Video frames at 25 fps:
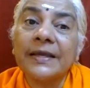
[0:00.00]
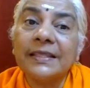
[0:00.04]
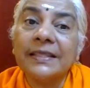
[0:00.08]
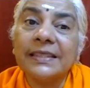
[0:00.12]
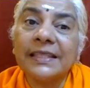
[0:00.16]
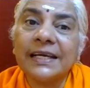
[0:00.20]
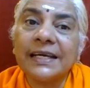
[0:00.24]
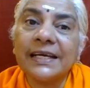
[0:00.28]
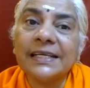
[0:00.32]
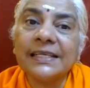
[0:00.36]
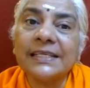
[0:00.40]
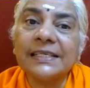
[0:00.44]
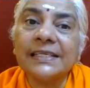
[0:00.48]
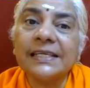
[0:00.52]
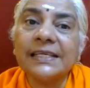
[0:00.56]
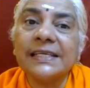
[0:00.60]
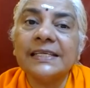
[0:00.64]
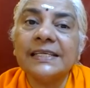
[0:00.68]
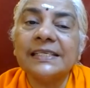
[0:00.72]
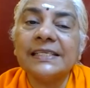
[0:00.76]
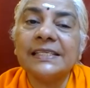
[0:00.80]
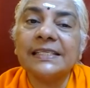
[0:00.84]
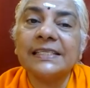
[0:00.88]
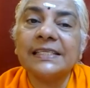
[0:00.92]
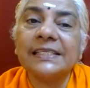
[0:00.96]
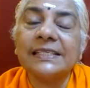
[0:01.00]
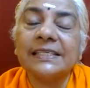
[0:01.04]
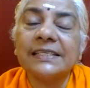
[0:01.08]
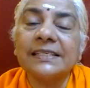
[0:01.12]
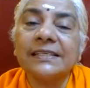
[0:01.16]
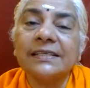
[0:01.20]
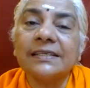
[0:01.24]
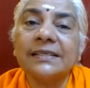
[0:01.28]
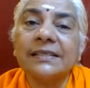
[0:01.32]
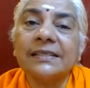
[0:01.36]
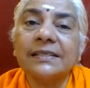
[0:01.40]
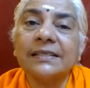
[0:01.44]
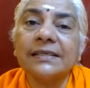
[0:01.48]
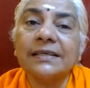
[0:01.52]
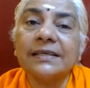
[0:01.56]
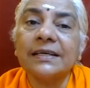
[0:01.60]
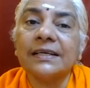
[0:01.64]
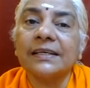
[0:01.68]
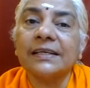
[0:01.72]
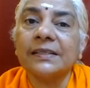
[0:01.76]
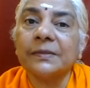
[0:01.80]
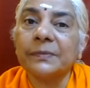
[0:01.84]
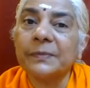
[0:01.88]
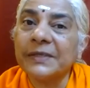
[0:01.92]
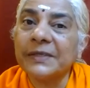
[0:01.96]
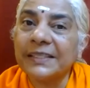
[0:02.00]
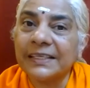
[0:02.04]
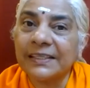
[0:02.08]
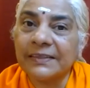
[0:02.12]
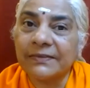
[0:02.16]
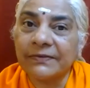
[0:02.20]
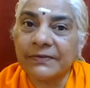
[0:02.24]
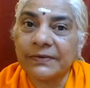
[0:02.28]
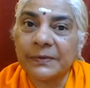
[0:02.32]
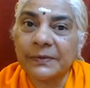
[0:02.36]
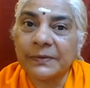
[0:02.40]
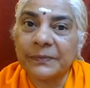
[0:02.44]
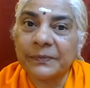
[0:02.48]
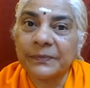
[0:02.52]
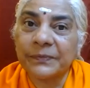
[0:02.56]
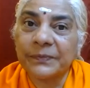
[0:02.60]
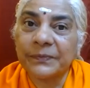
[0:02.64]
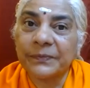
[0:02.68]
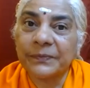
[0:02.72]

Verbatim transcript: That is the Atma Tattvam.